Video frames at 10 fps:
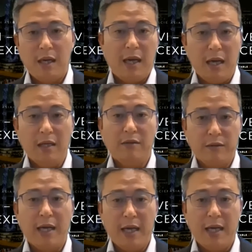As
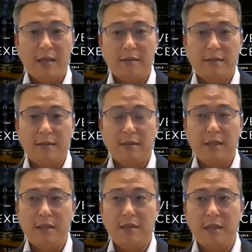well as
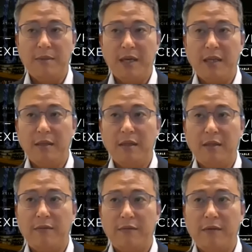this event
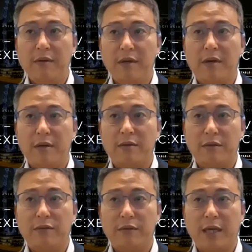is very hard
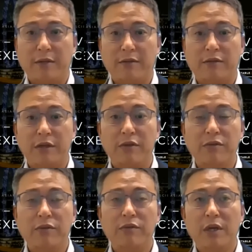to actually
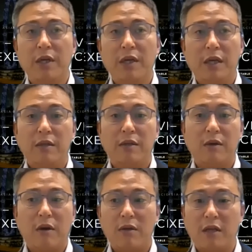do in
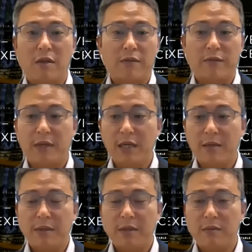on and offline,
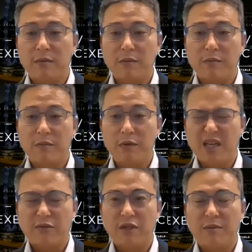because when we
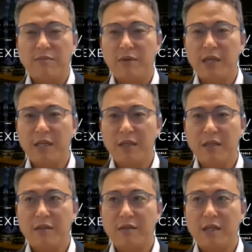actually planning
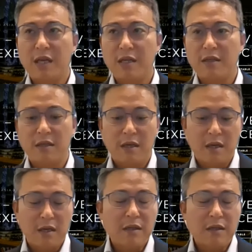this stage,
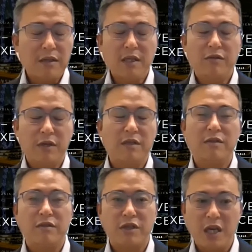the
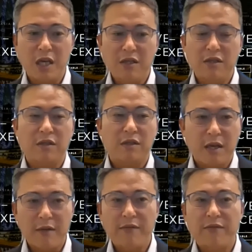situation changes
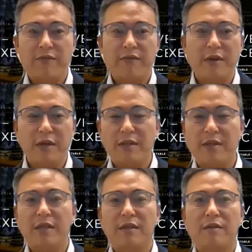every
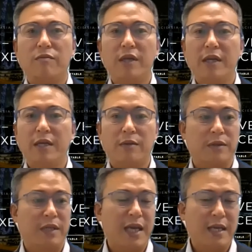single week or
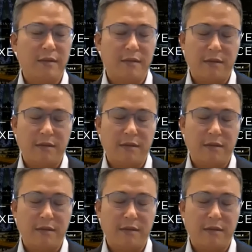days.